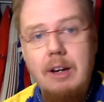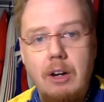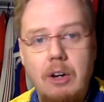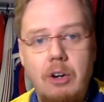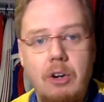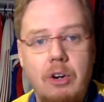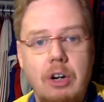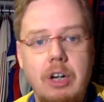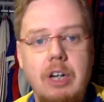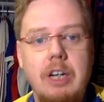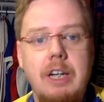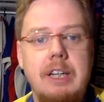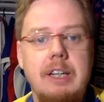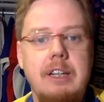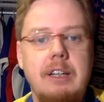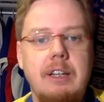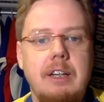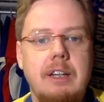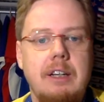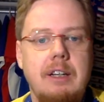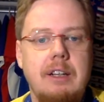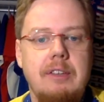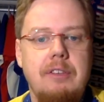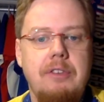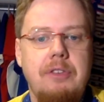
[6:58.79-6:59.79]
early
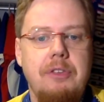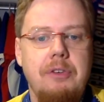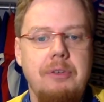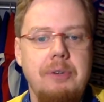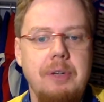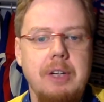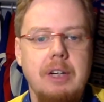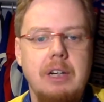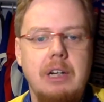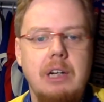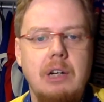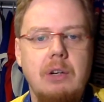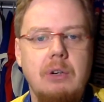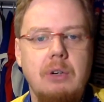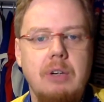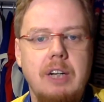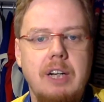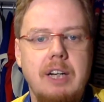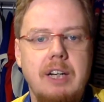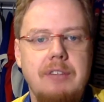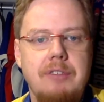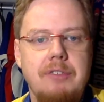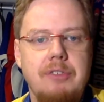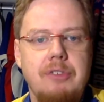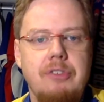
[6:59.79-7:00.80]
at three o'clock, I
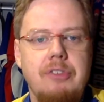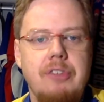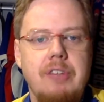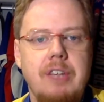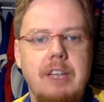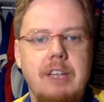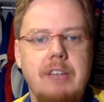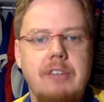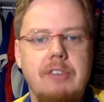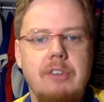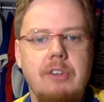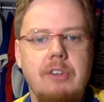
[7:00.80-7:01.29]
have to say, is